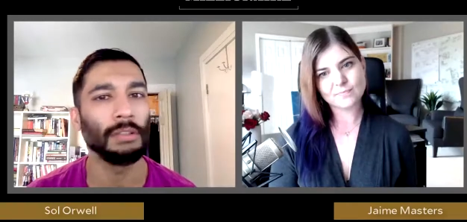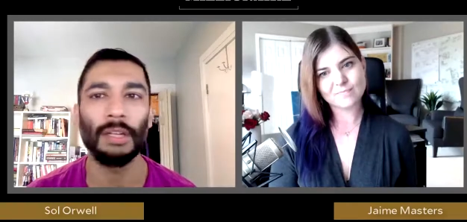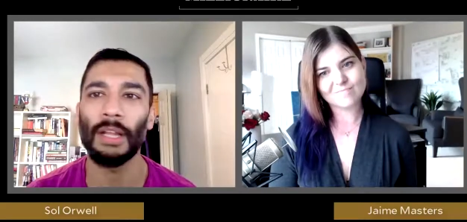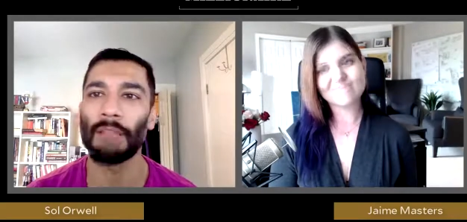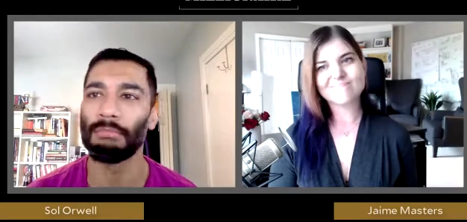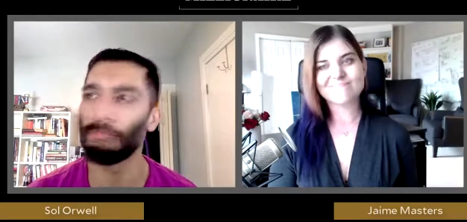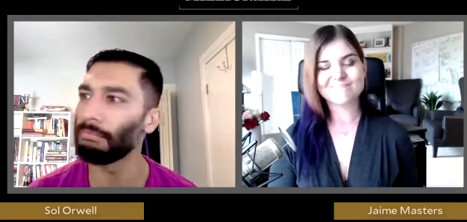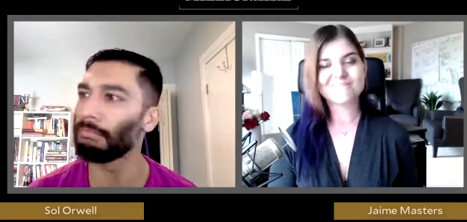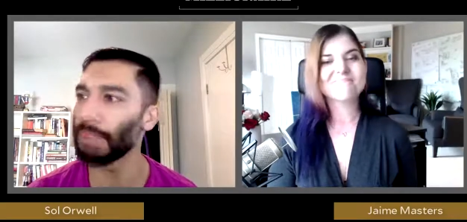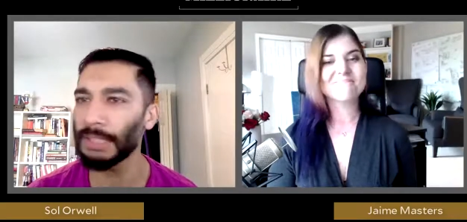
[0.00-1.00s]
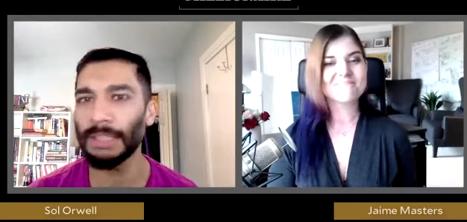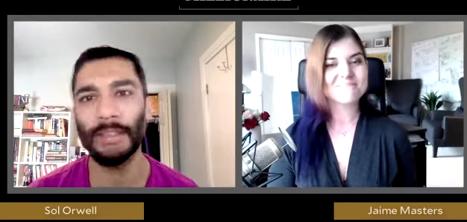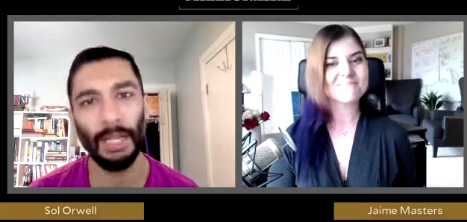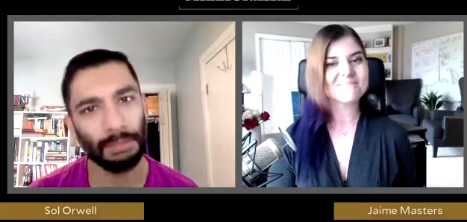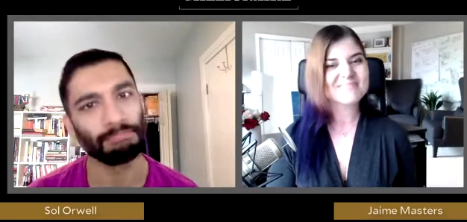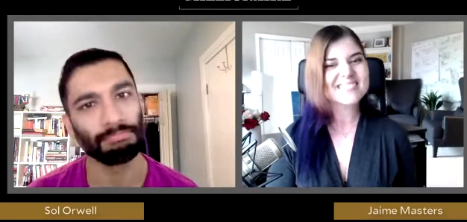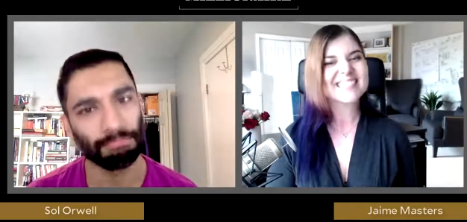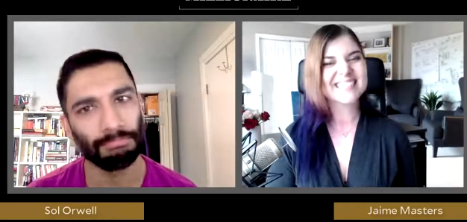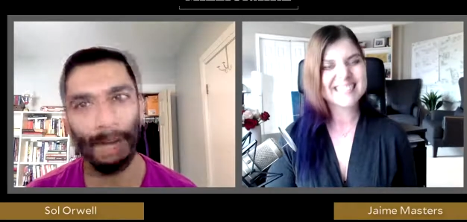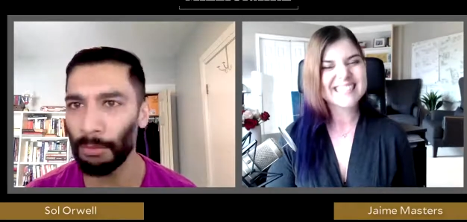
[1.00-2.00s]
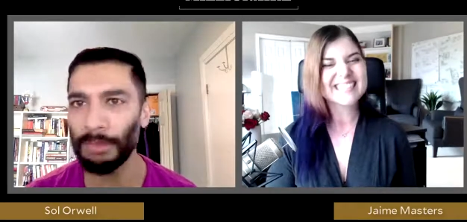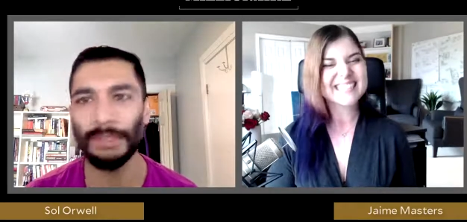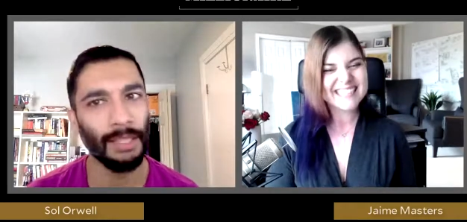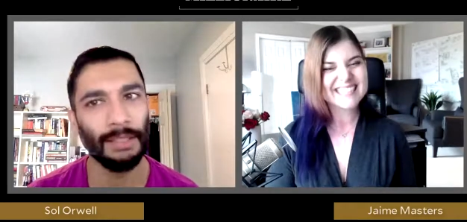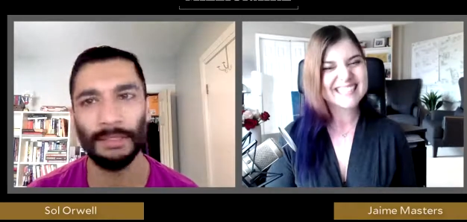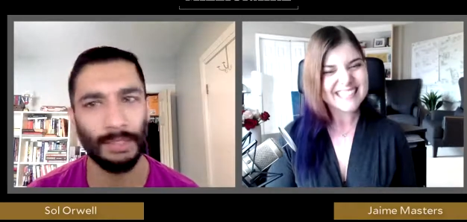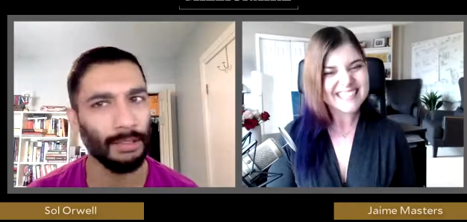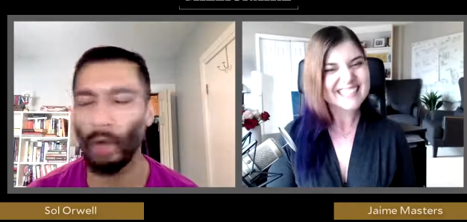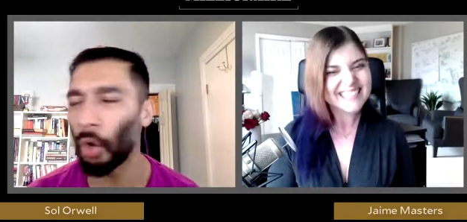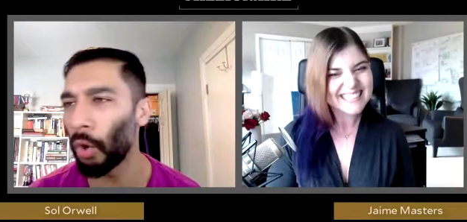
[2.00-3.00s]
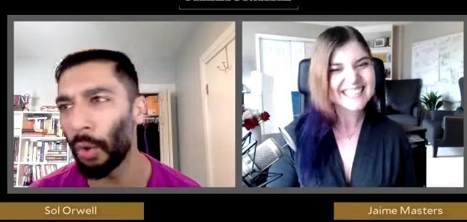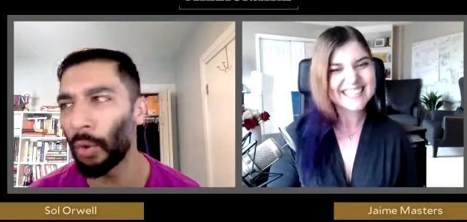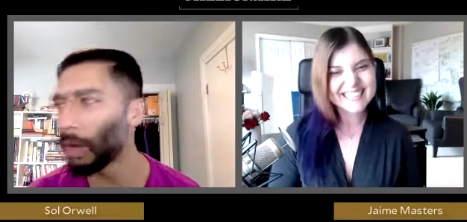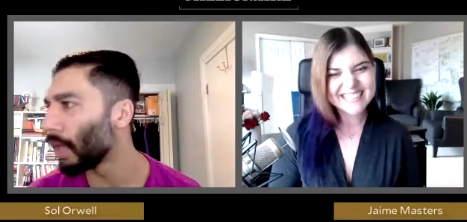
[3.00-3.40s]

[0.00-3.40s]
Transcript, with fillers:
Speaker 1: And you're like, this is awesome. I will take this. There's no